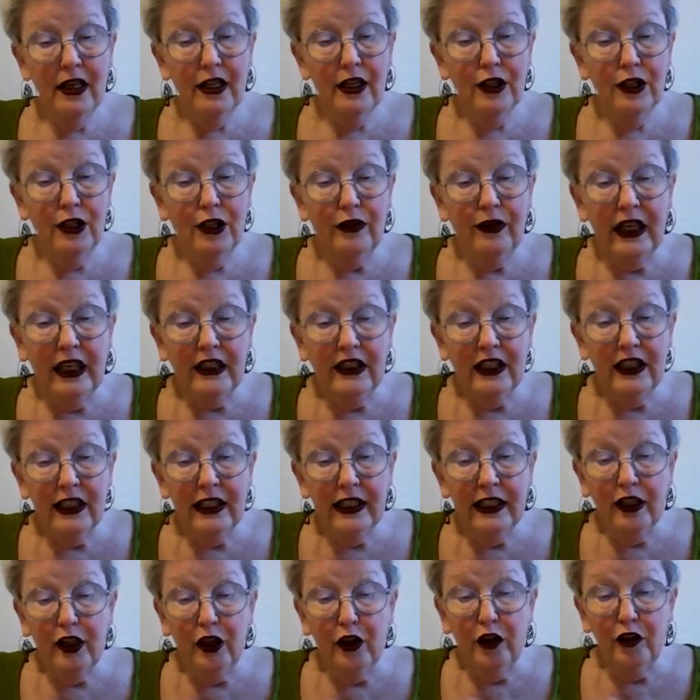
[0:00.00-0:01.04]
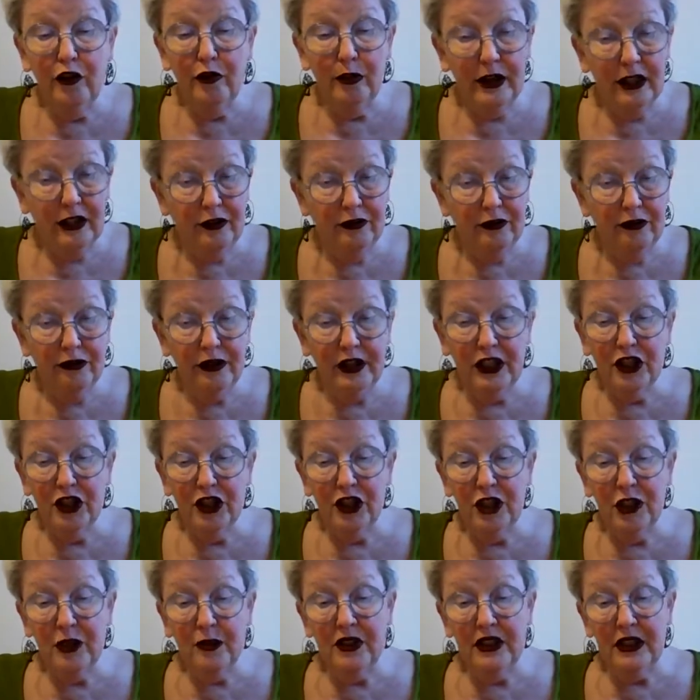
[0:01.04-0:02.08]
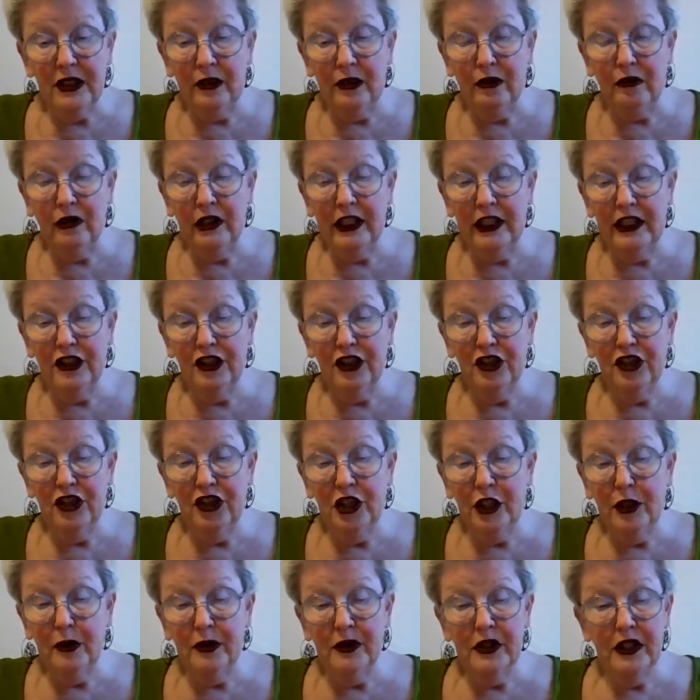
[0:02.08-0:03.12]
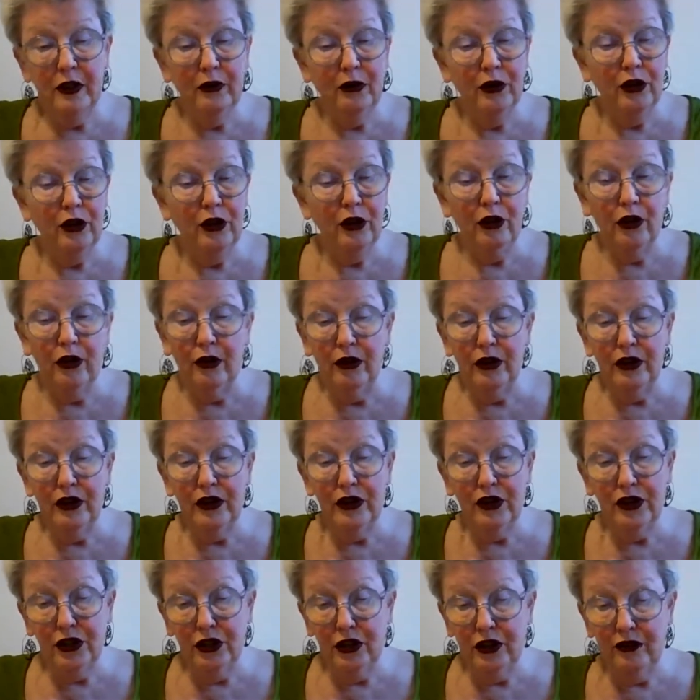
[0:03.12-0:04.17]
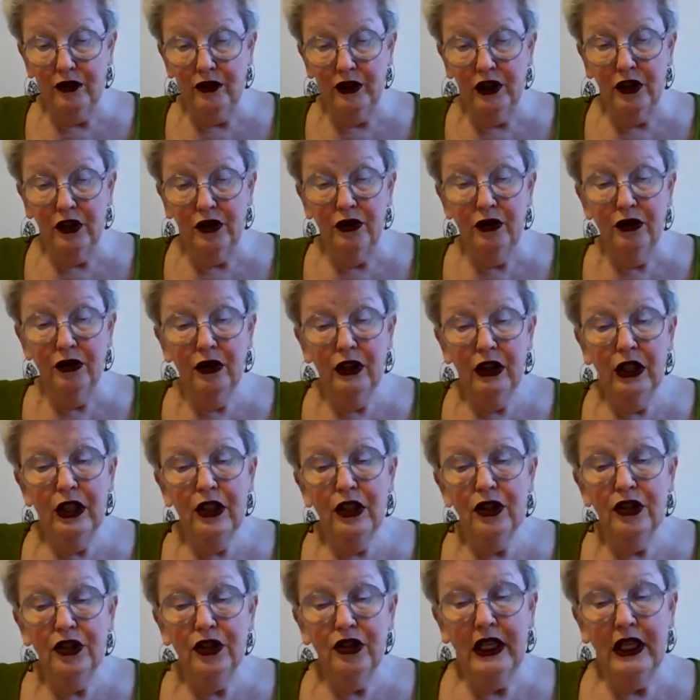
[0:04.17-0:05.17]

You've had to let go of many friendships and relationships that were no longer serving you to